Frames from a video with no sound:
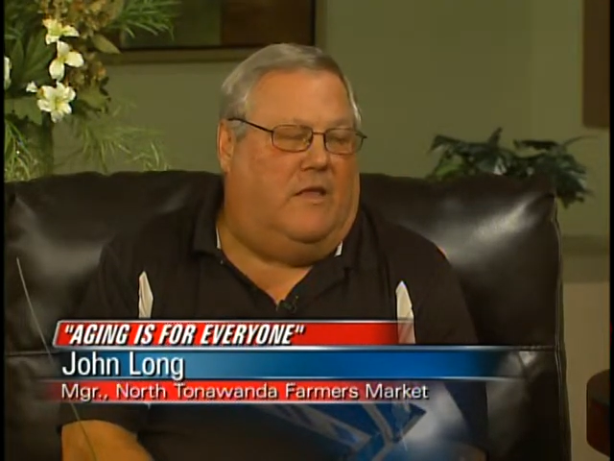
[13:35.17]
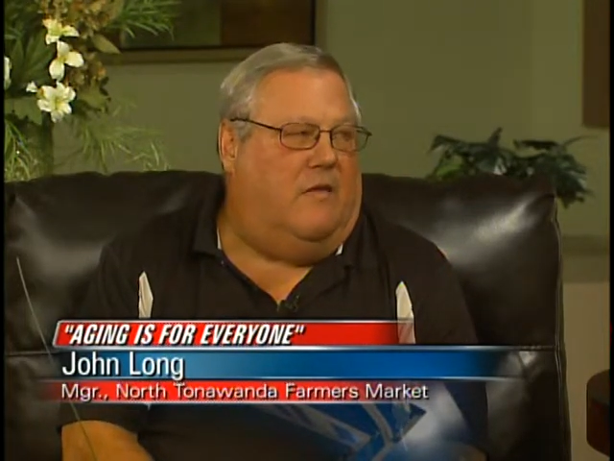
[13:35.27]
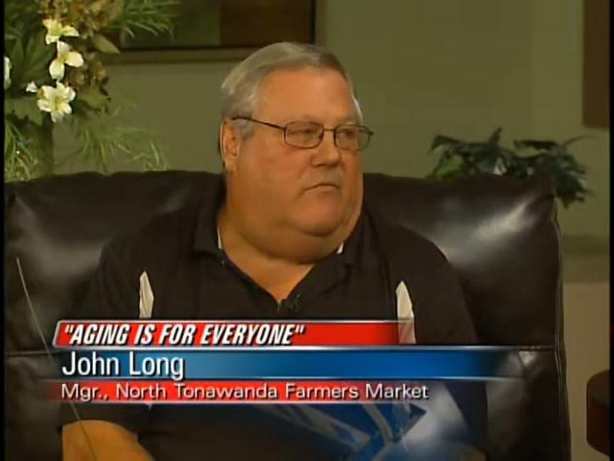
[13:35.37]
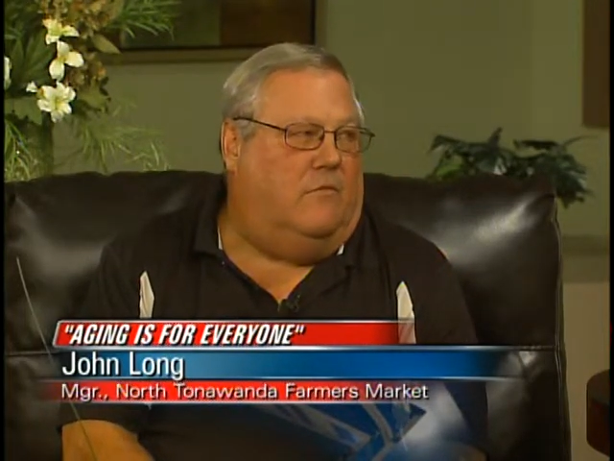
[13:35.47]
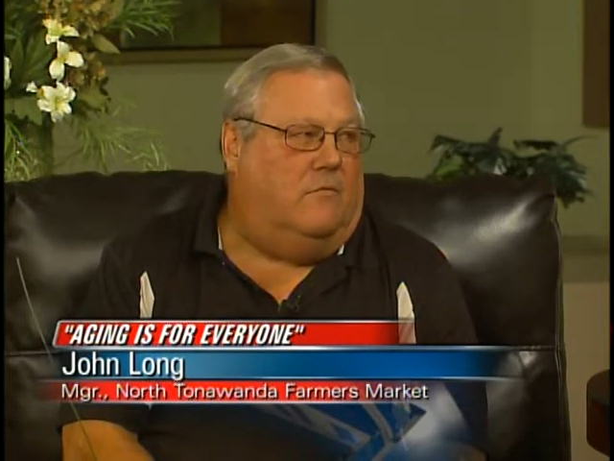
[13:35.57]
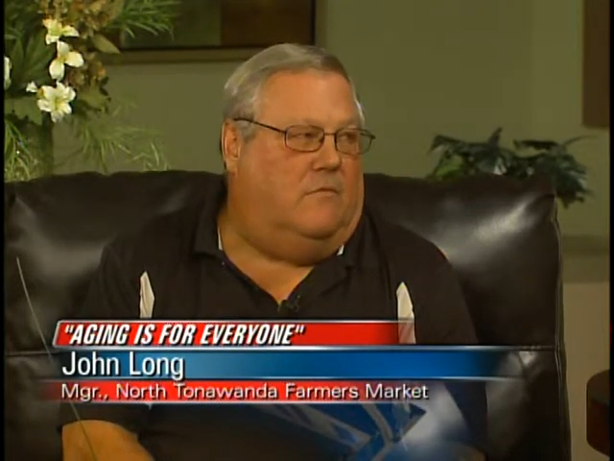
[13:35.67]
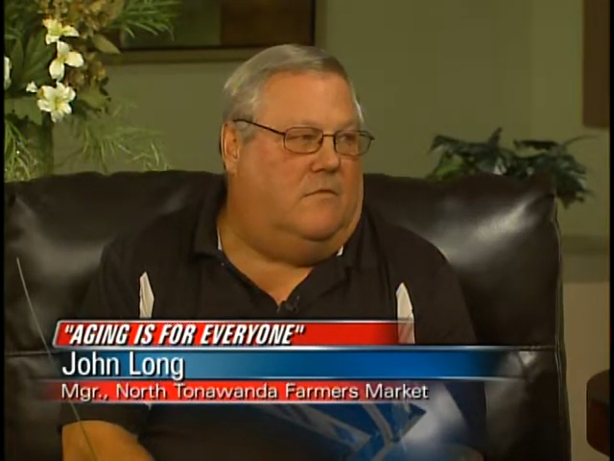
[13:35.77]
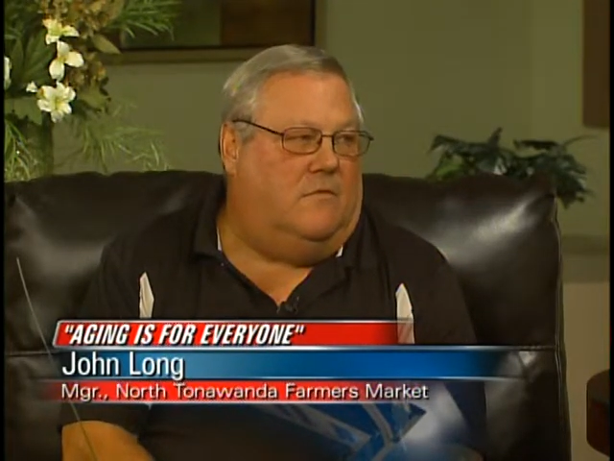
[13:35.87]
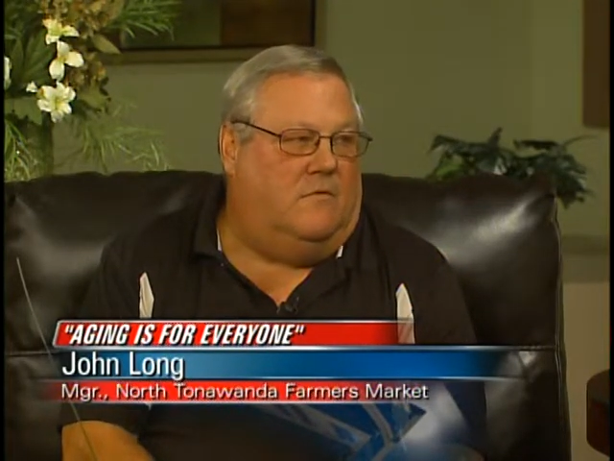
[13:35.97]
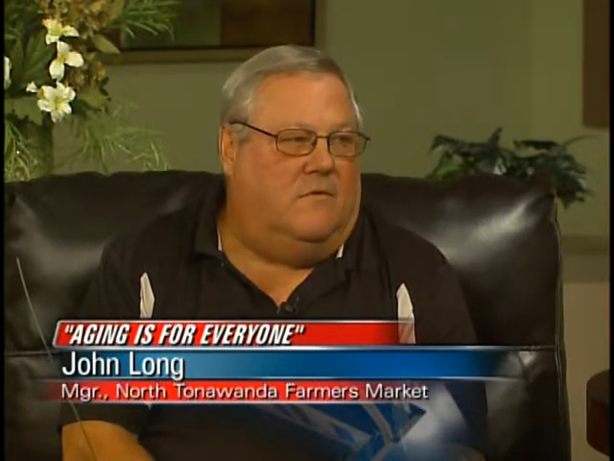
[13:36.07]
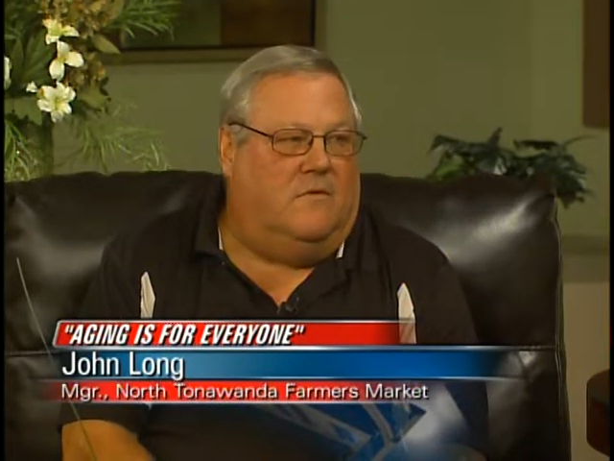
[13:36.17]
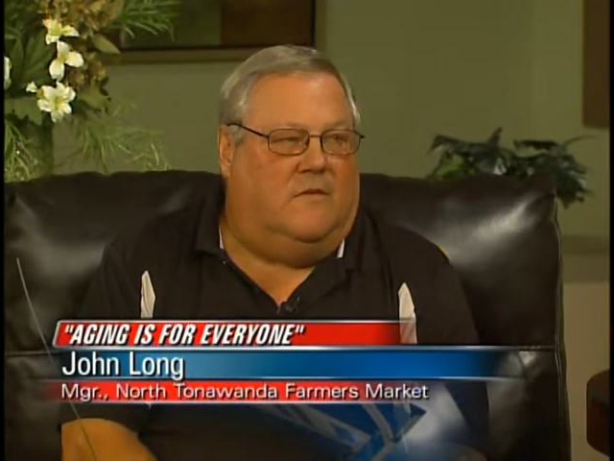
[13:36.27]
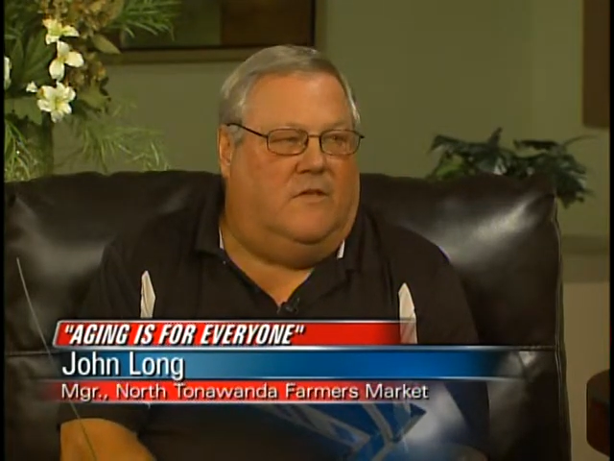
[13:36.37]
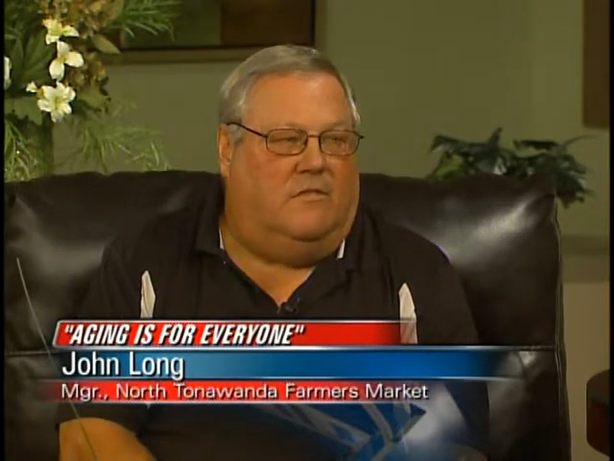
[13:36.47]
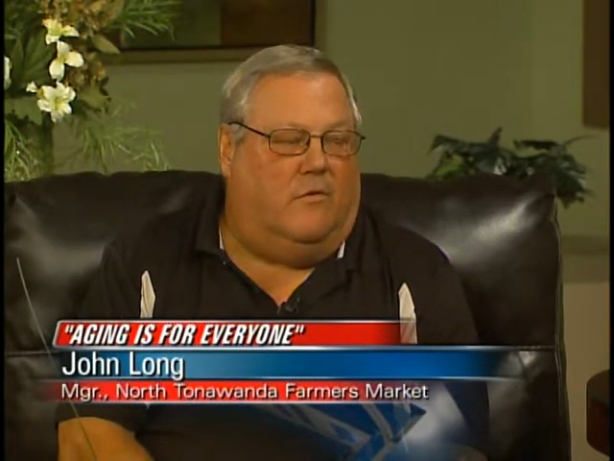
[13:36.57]
Avenue
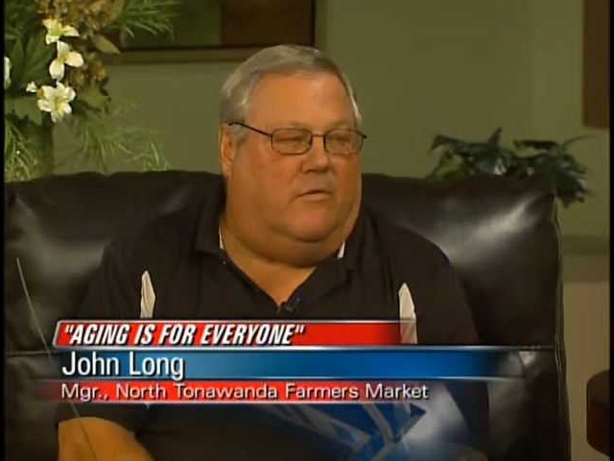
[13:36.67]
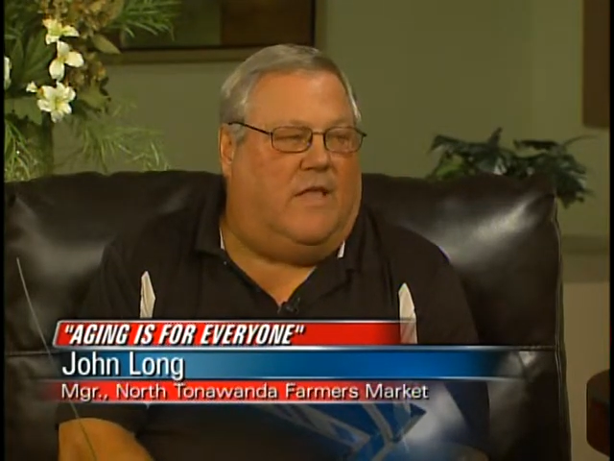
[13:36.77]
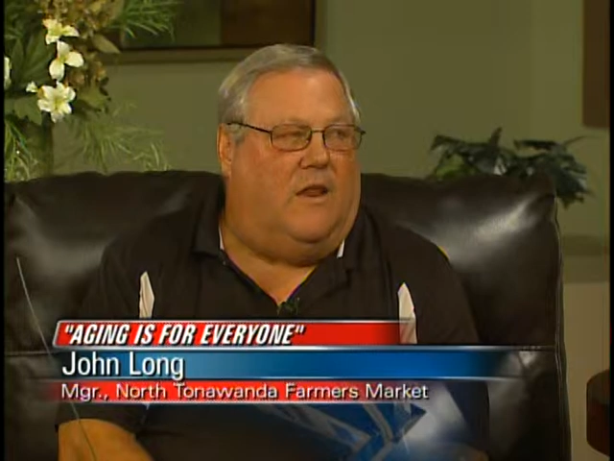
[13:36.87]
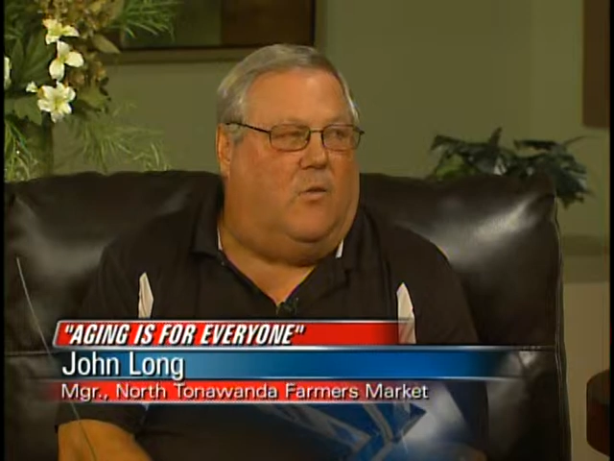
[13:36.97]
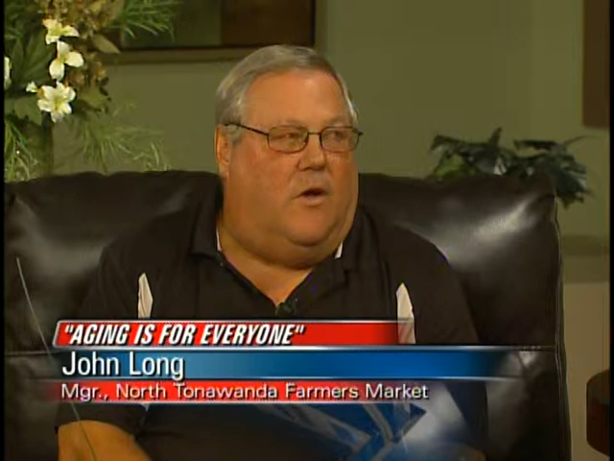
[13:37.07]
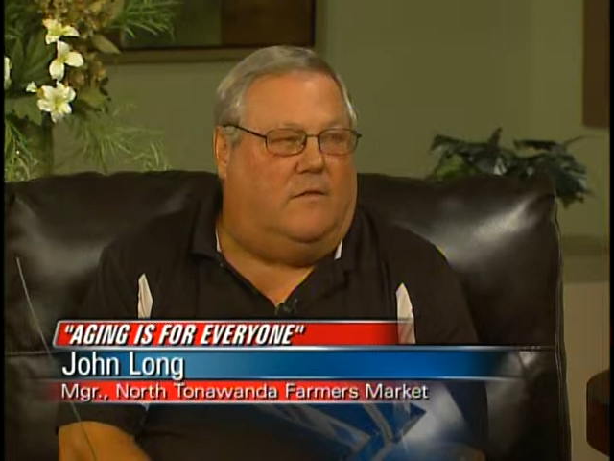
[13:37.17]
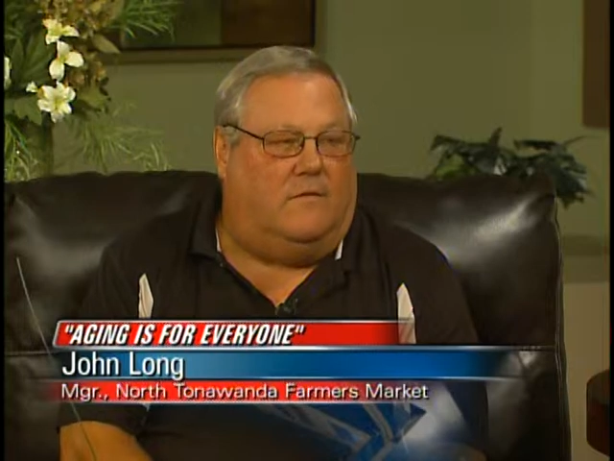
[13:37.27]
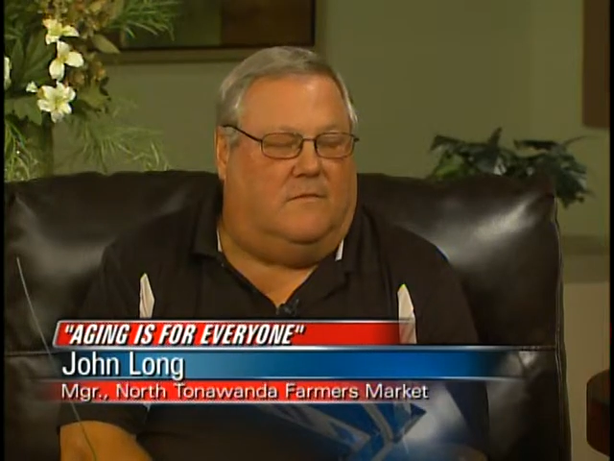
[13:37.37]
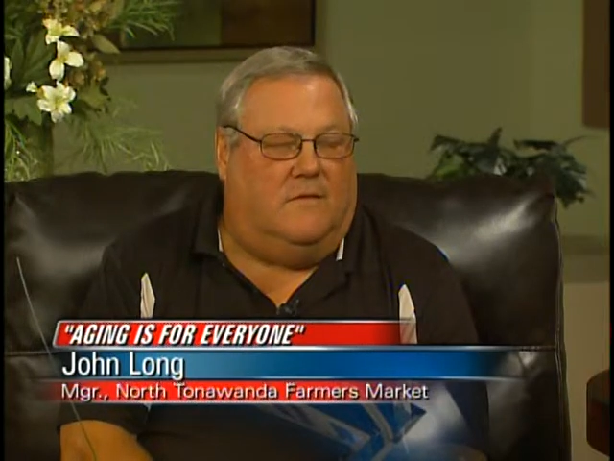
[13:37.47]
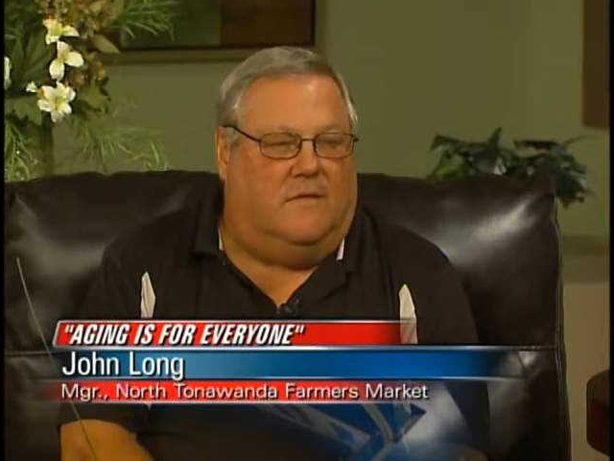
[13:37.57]
in North Tonawanda.